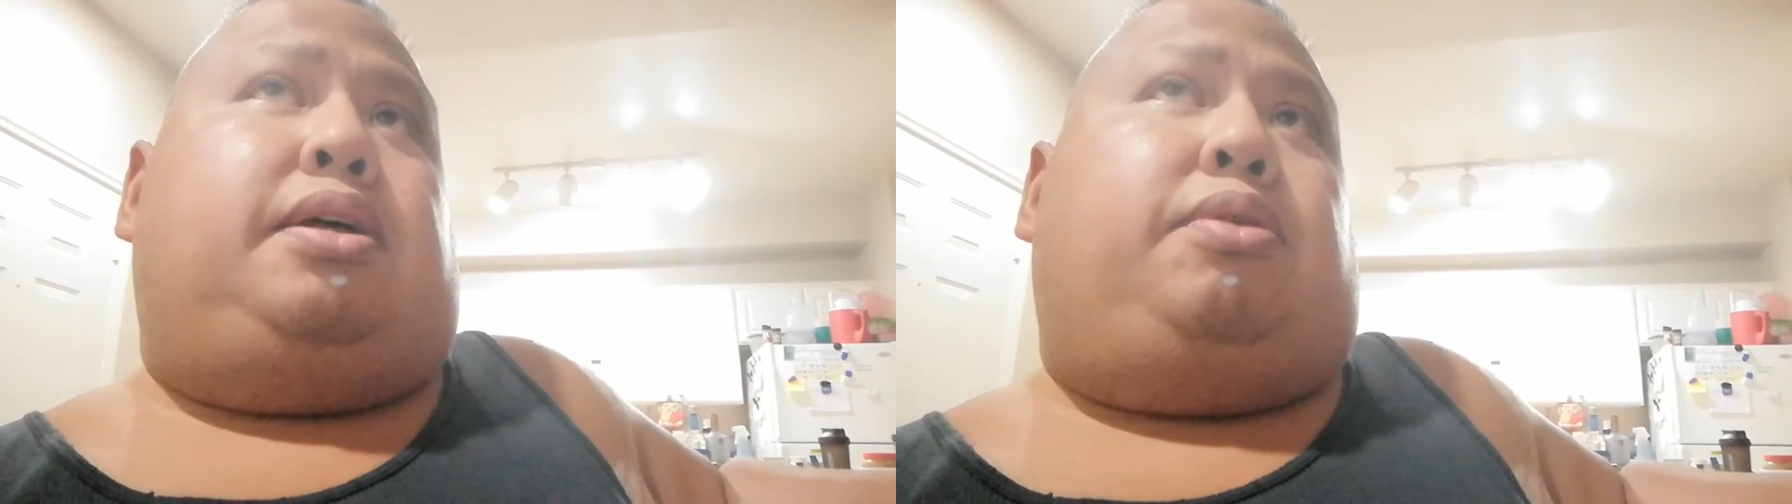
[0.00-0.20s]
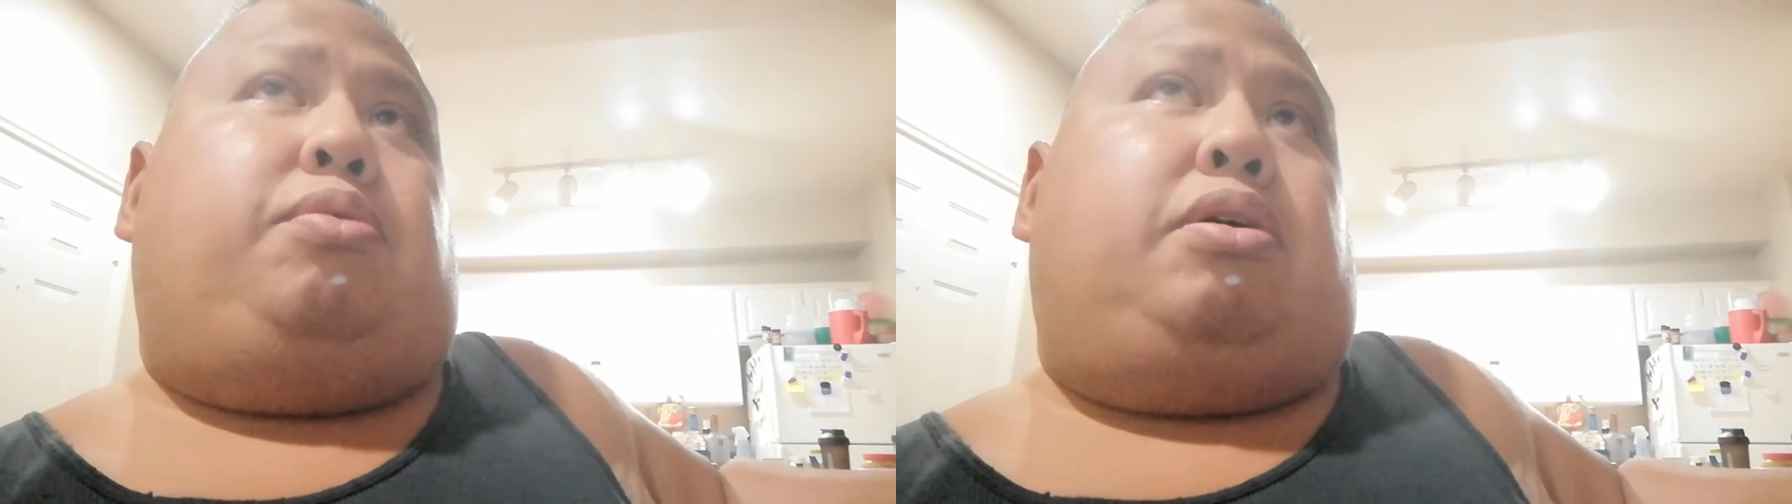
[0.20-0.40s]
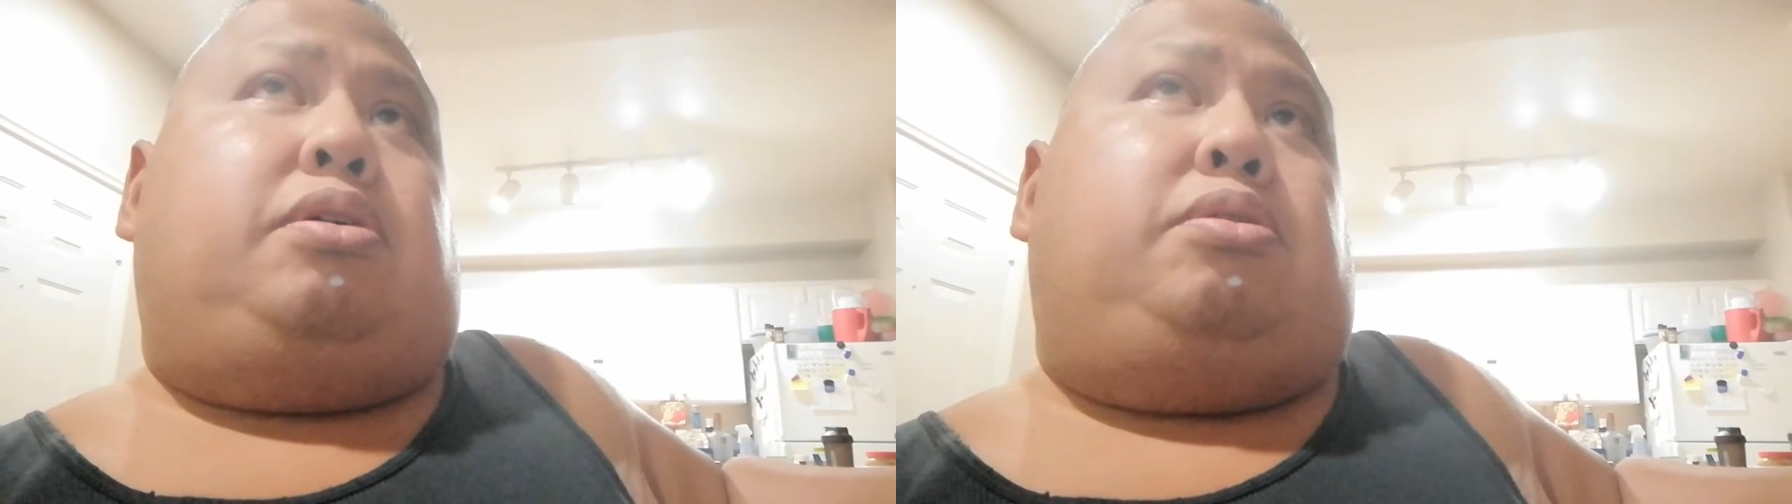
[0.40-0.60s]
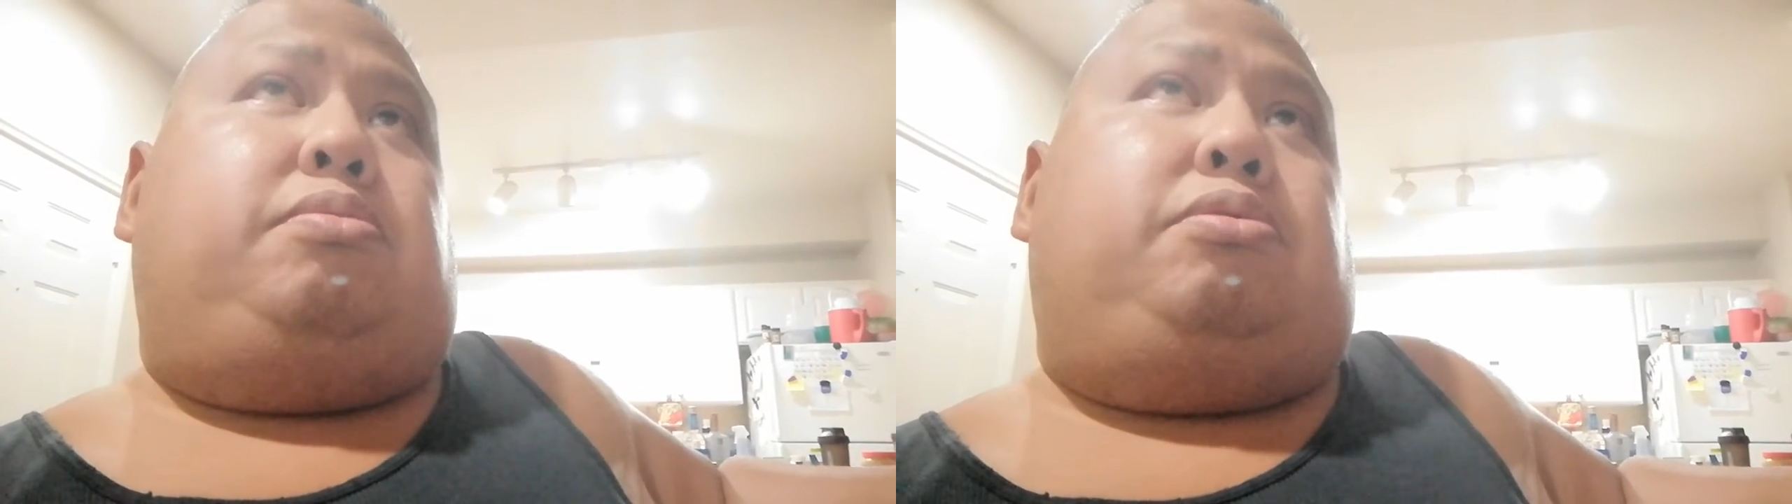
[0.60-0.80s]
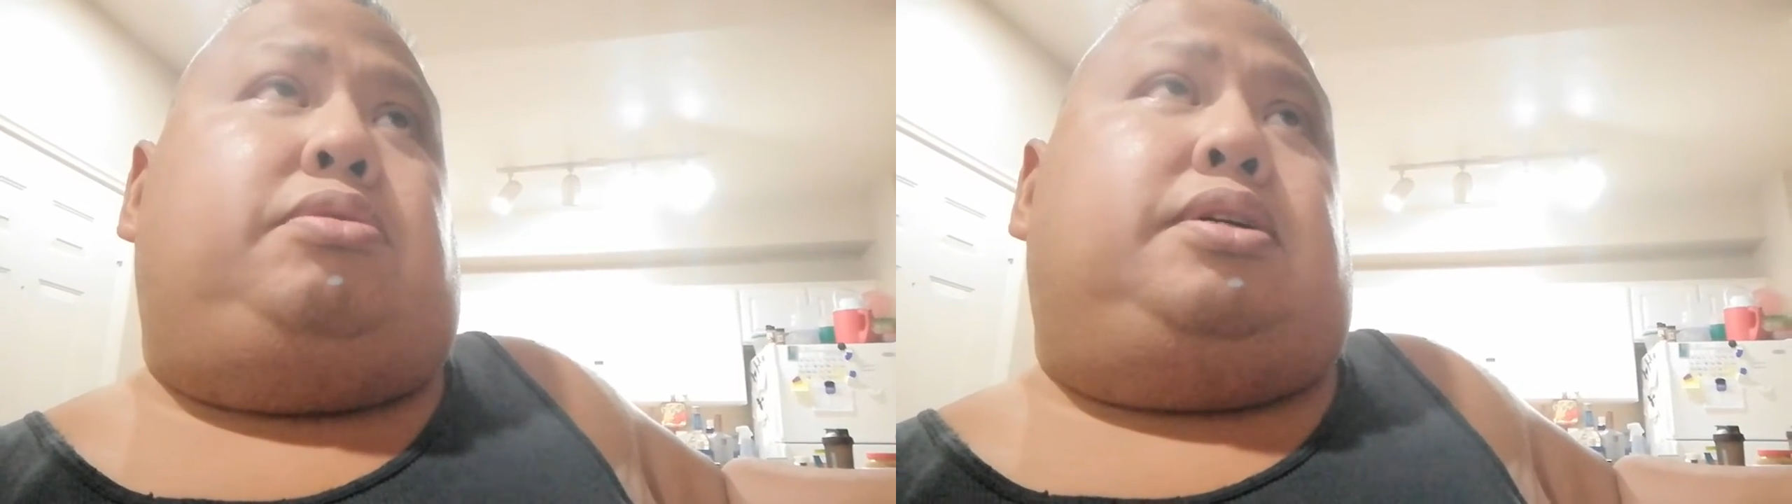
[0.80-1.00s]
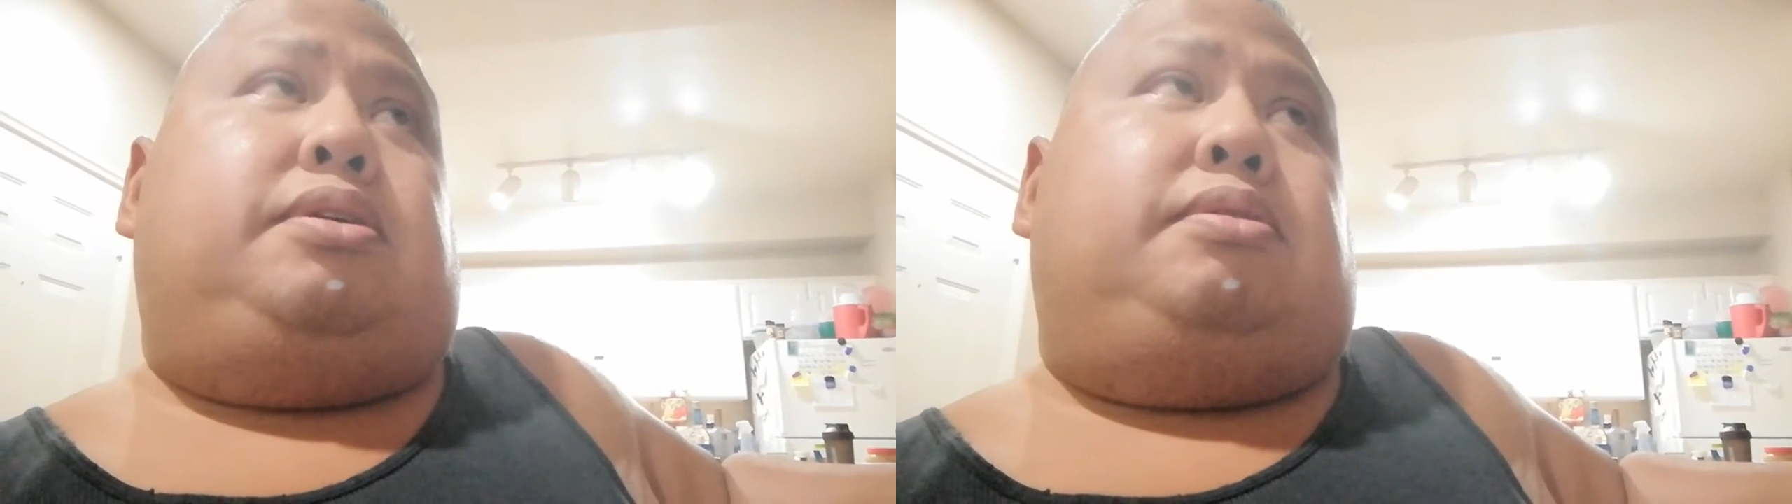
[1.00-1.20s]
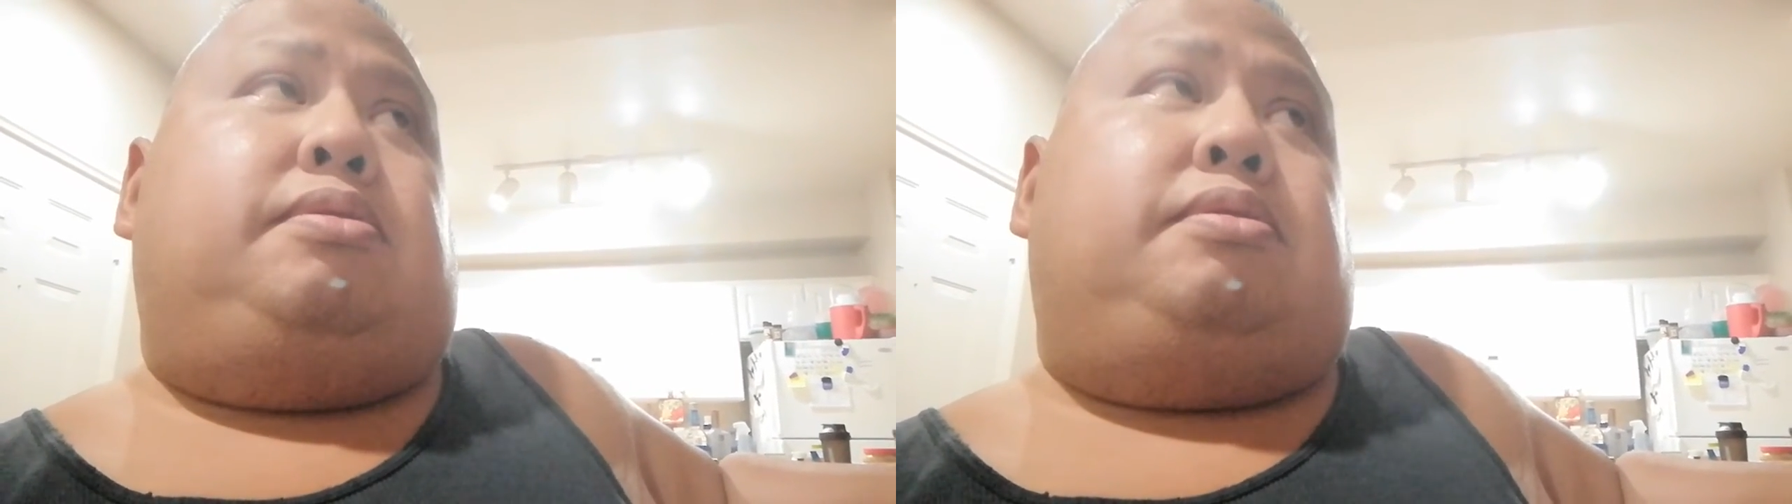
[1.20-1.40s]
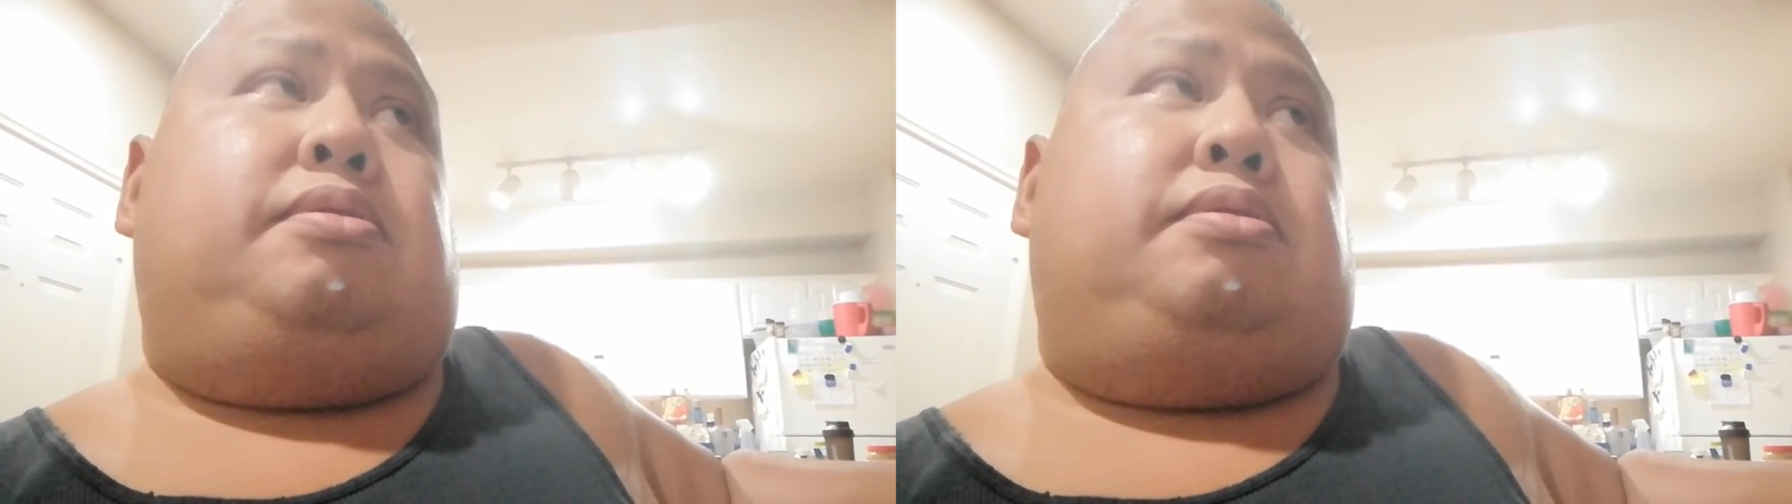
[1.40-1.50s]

uh, walking pneumonia,